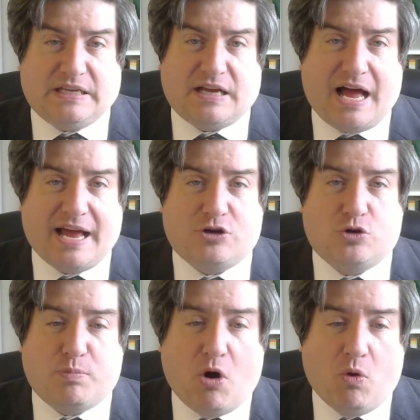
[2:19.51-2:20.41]

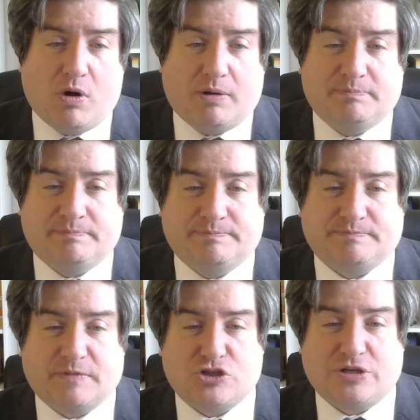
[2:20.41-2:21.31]
haiku poem
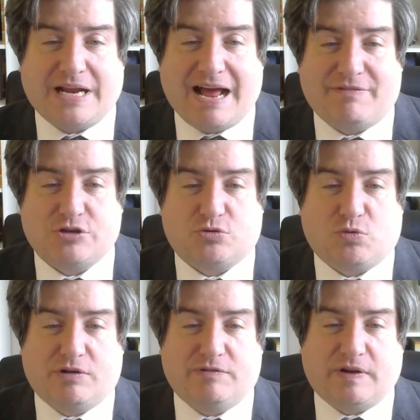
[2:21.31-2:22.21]
should have a
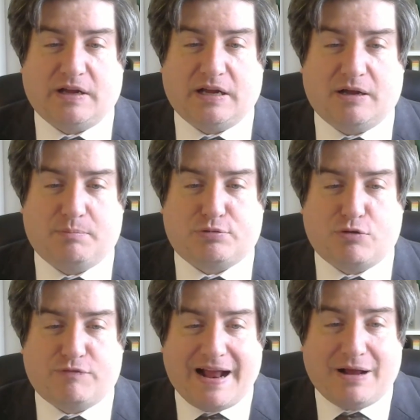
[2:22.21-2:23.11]
sort of uh,
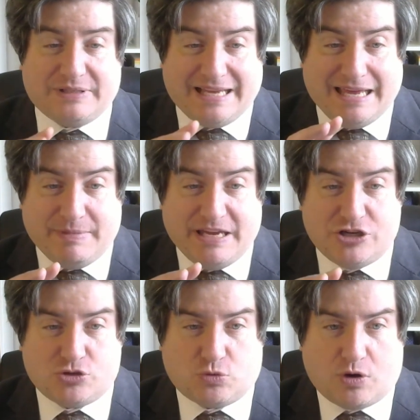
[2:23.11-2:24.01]
profound
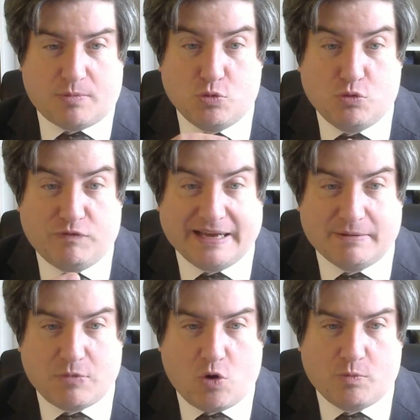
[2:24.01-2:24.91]
image or a
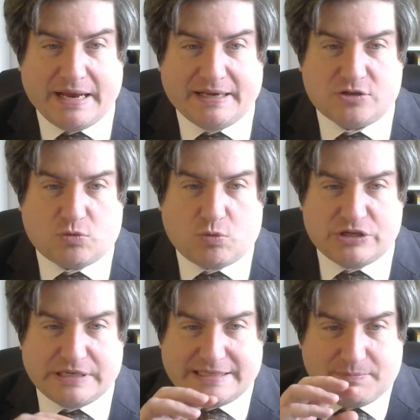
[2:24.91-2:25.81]
moving moment or
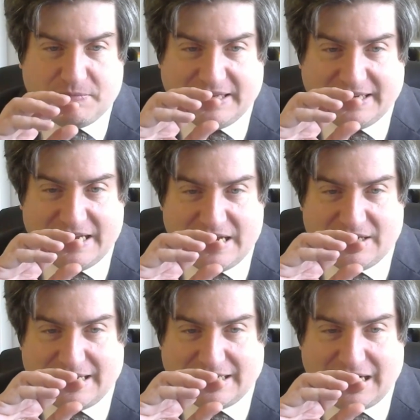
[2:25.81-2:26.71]
just something
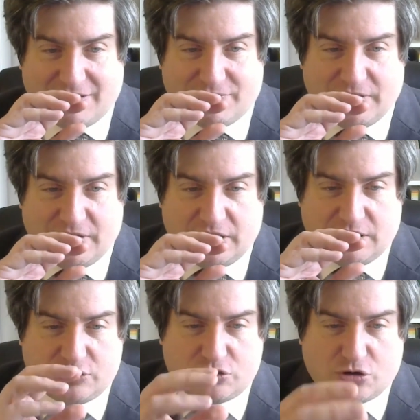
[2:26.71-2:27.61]
that kind of
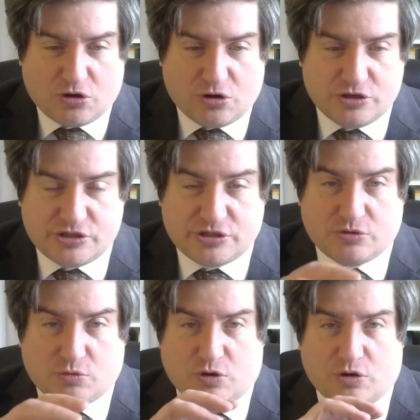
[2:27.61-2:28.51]
turns
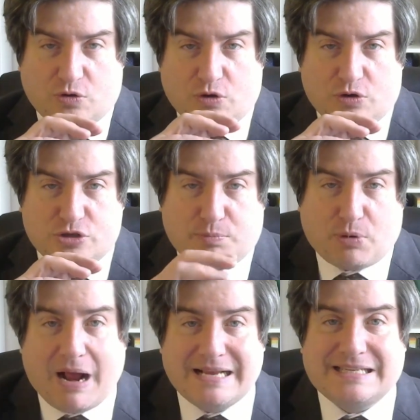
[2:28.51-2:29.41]
or, or
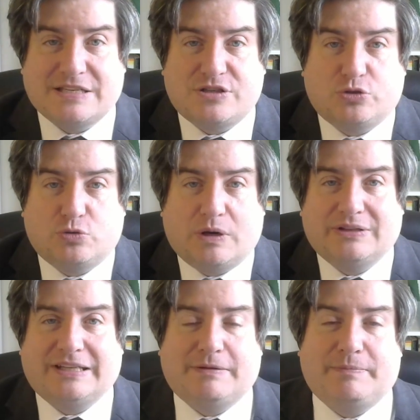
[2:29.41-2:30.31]
surprises you a
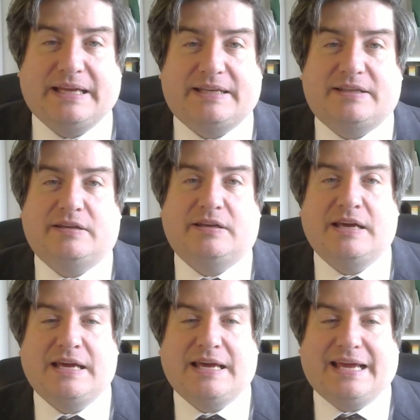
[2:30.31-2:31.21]
little bit
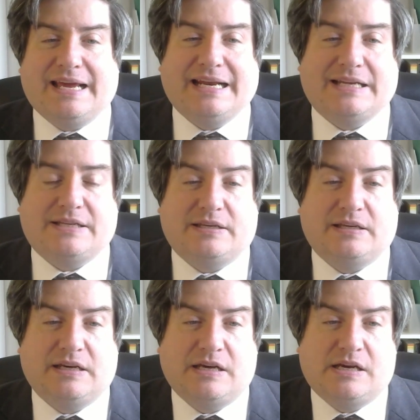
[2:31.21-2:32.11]
in it.
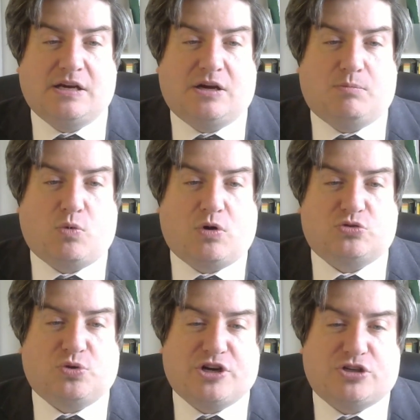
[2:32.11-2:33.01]
More
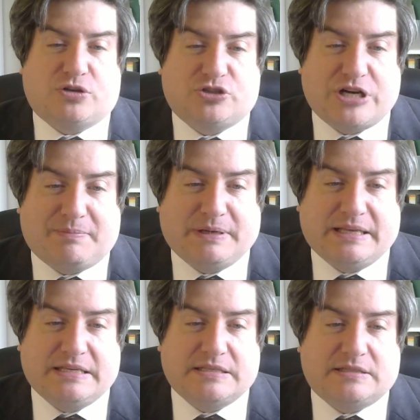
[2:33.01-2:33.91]
traditional
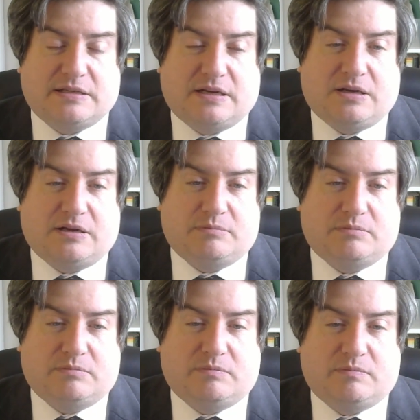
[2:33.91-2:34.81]
Japanese um,